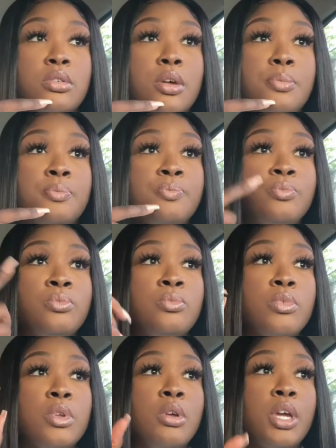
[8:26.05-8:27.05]
So
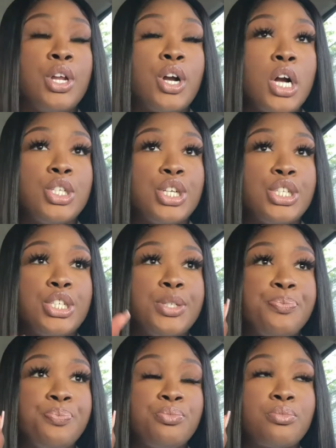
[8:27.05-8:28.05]
get a car charger.